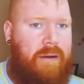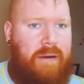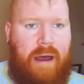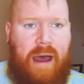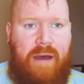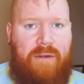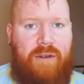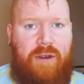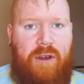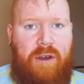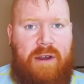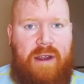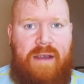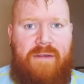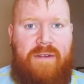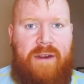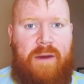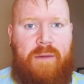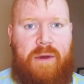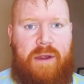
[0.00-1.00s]
Have a good
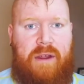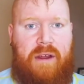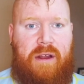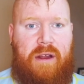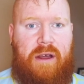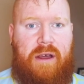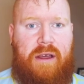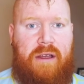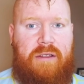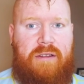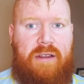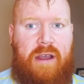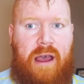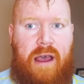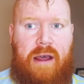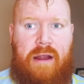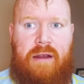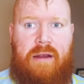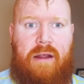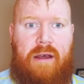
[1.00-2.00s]
evening, MotherKluckers.
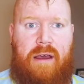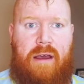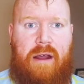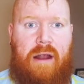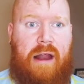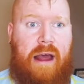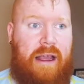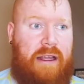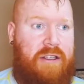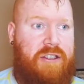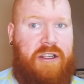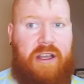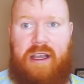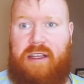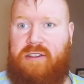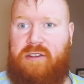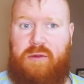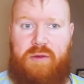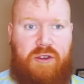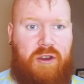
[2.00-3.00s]
And like,
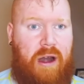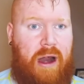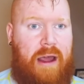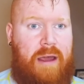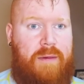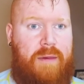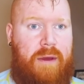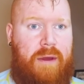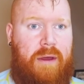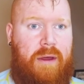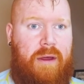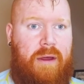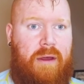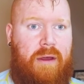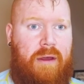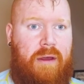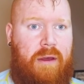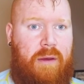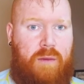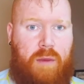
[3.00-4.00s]
share, subscribe.
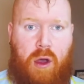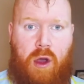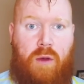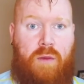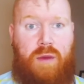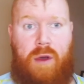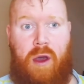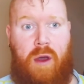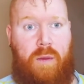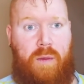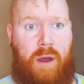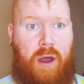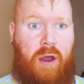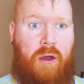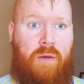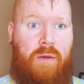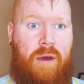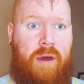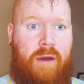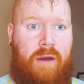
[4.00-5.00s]
Boom, boom,
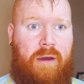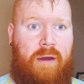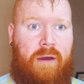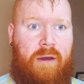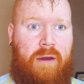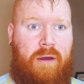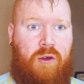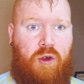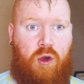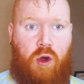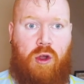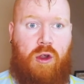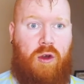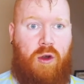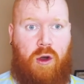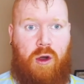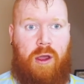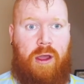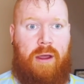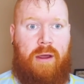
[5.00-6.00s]
boom. Night,
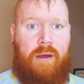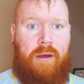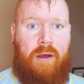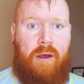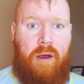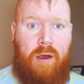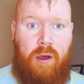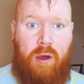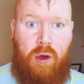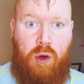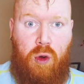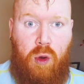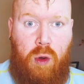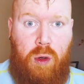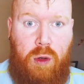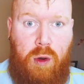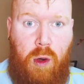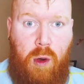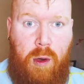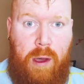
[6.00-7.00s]
night.
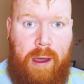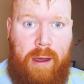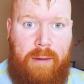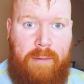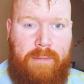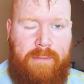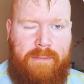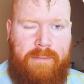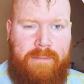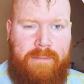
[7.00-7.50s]
Night, night.